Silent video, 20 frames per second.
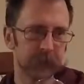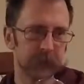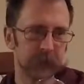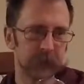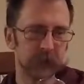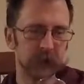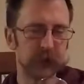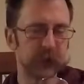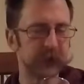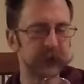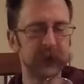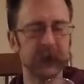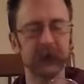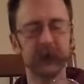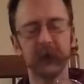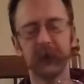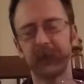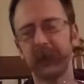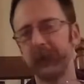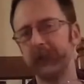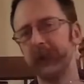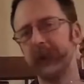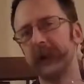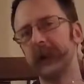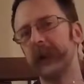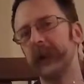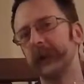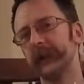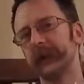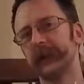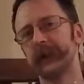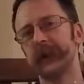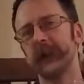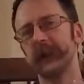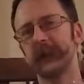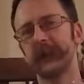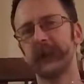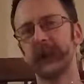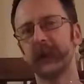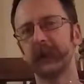Geez, I don't know if that made any
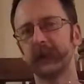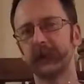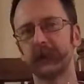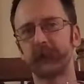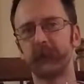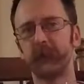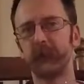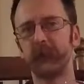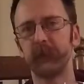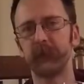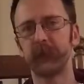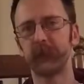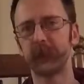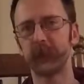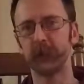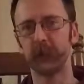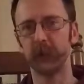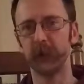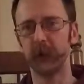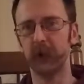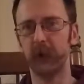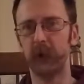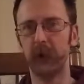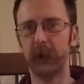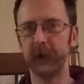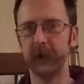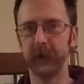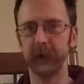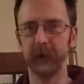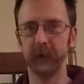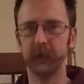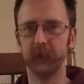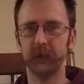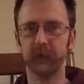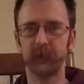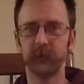sense. That was some real wine